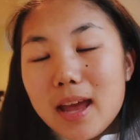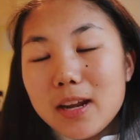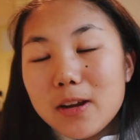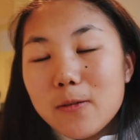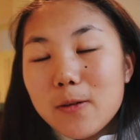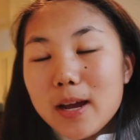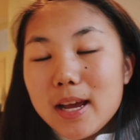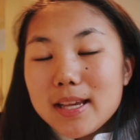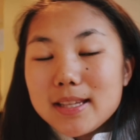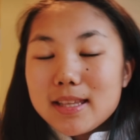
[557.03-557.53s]

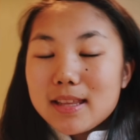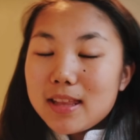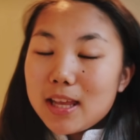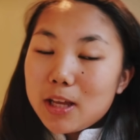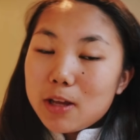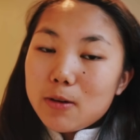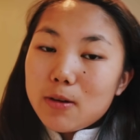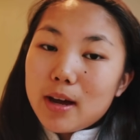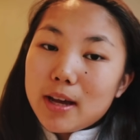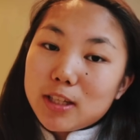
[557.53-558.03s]
Anyways,
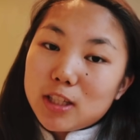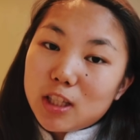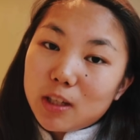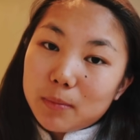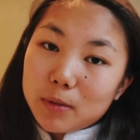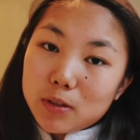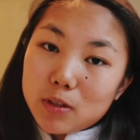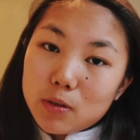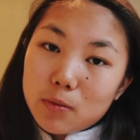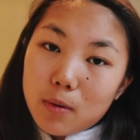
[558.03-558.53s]
thank you guys
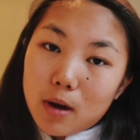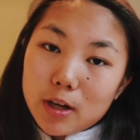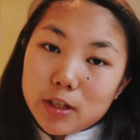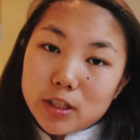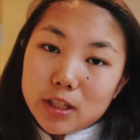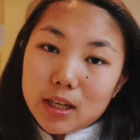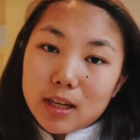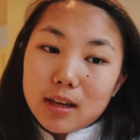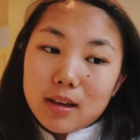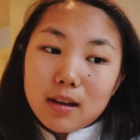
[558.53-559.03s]
so much for
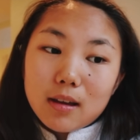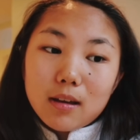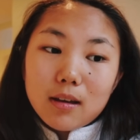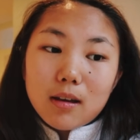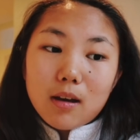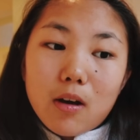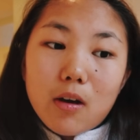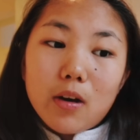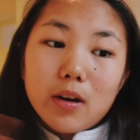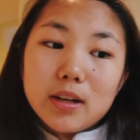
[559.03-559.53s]
watching.
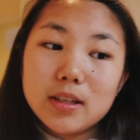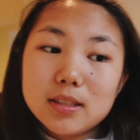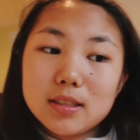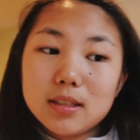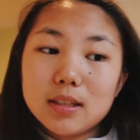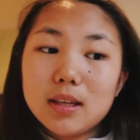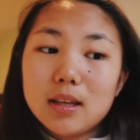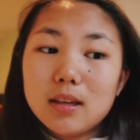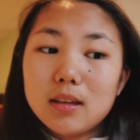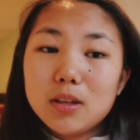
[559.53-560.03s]

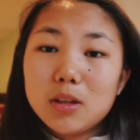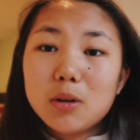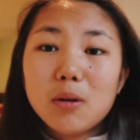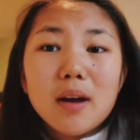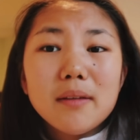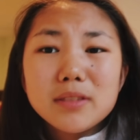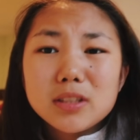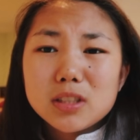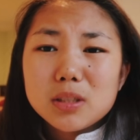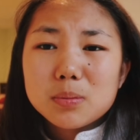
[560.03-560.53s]
Honestly, you don't
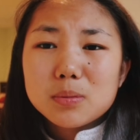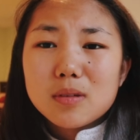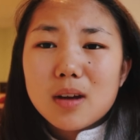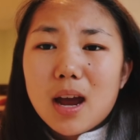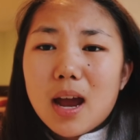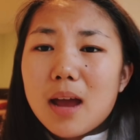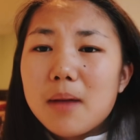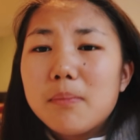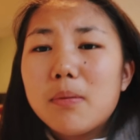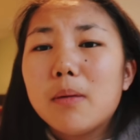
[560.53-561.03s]
have to
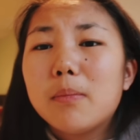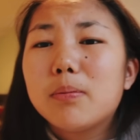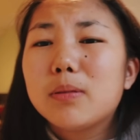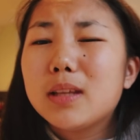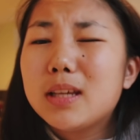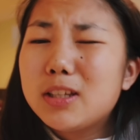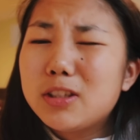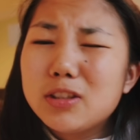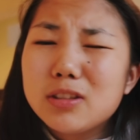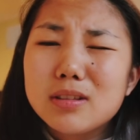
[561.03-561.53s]
subscribe, but
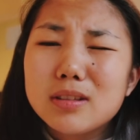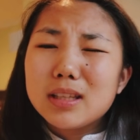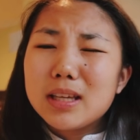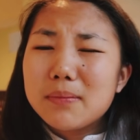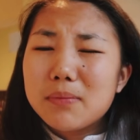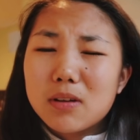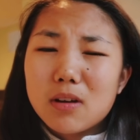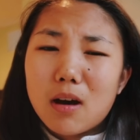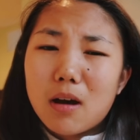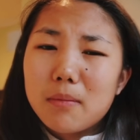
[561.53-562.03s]
please just
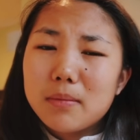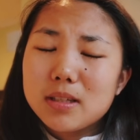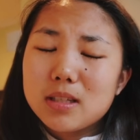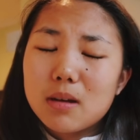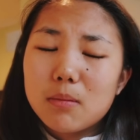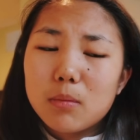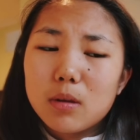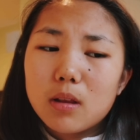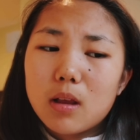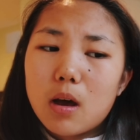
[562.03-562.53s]
leave a comment
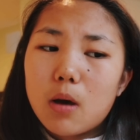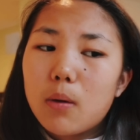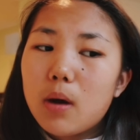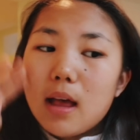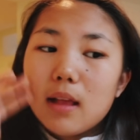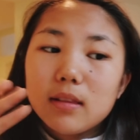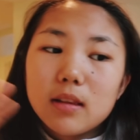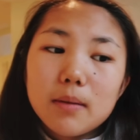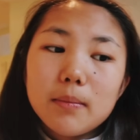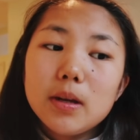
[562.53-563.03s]
down below
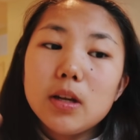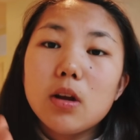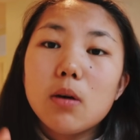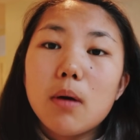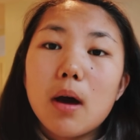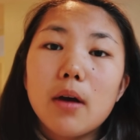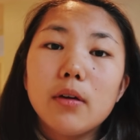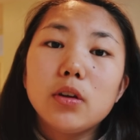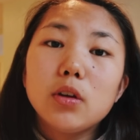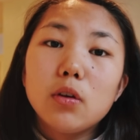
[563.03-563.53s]
and let me
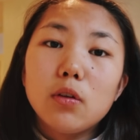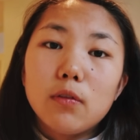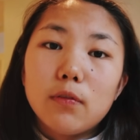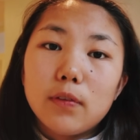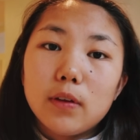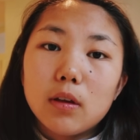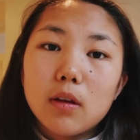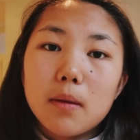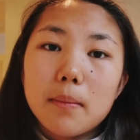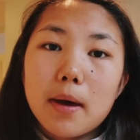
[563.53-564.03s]
know how you
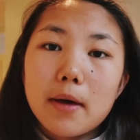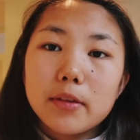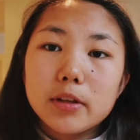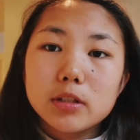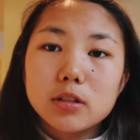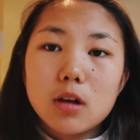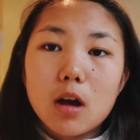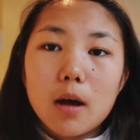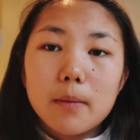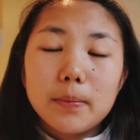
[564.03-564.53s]
feel about
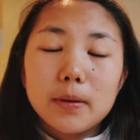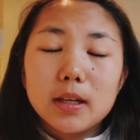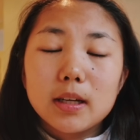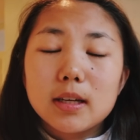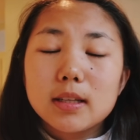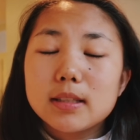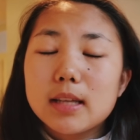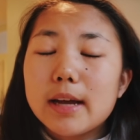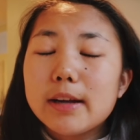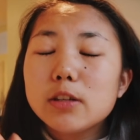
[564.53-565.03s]
this
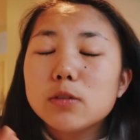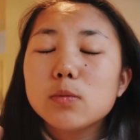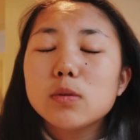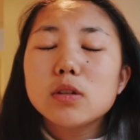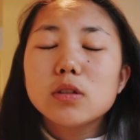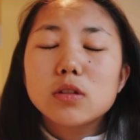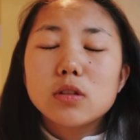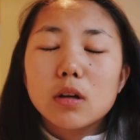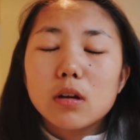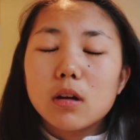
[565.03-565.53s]
topic because I just
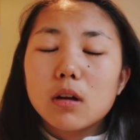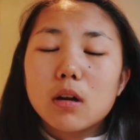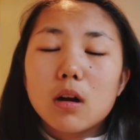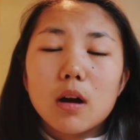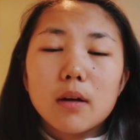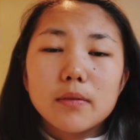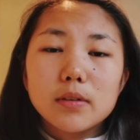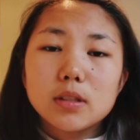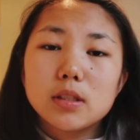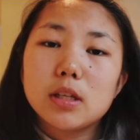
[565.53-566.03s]
want to start a
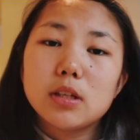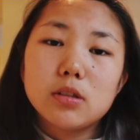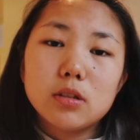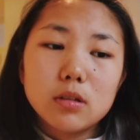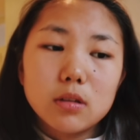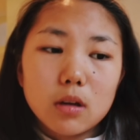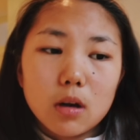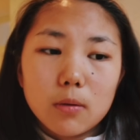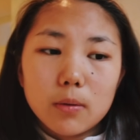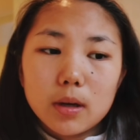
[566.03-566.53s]

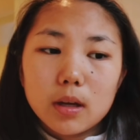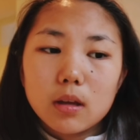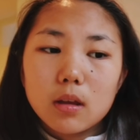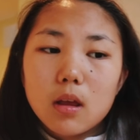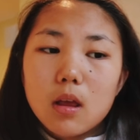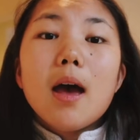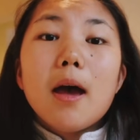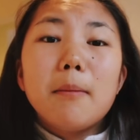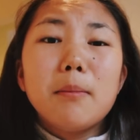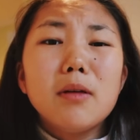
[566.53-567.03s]
conversation going.
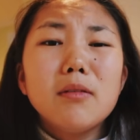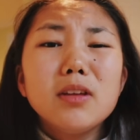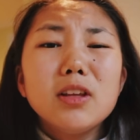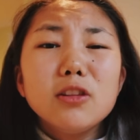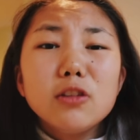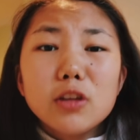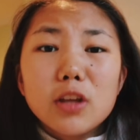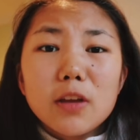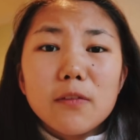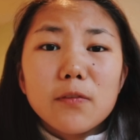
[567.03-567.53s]
I'm not really
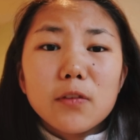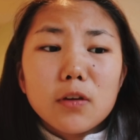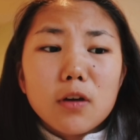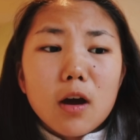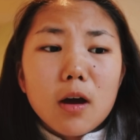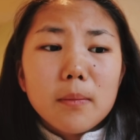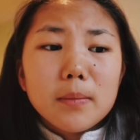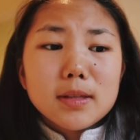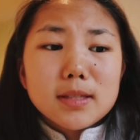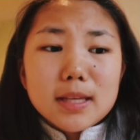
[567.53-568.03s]
looking for
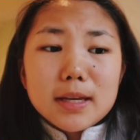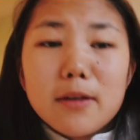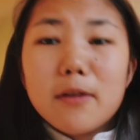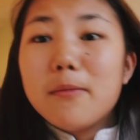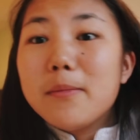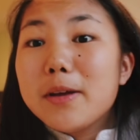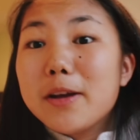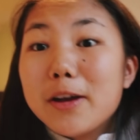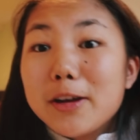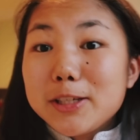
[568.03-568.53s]
comments like, oh
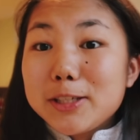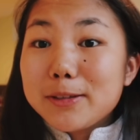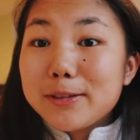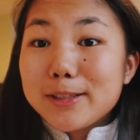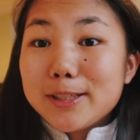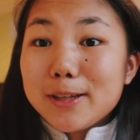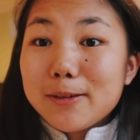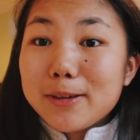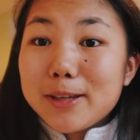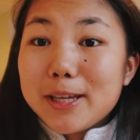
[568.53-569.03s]
my gosh, you look
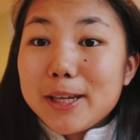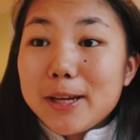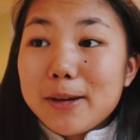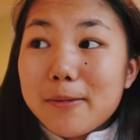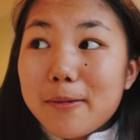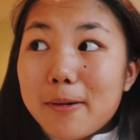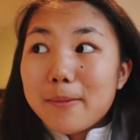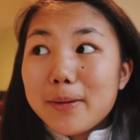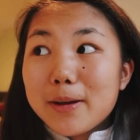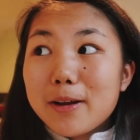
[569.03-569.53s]
so cute,
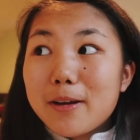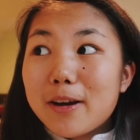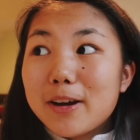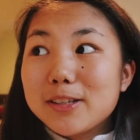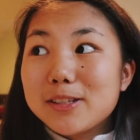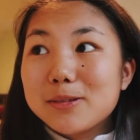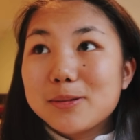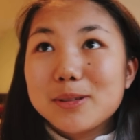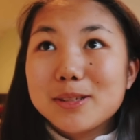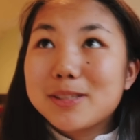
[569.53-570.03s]
oh my
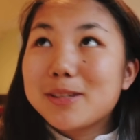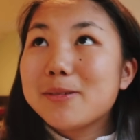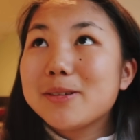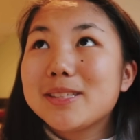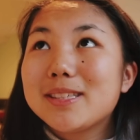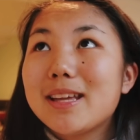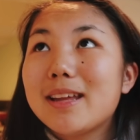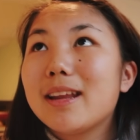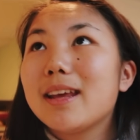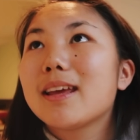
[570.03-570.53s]
gosh, this is so
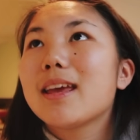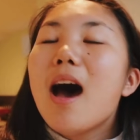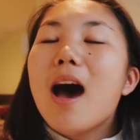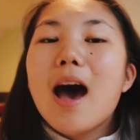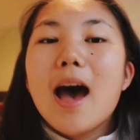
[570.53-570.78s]
aesthetic.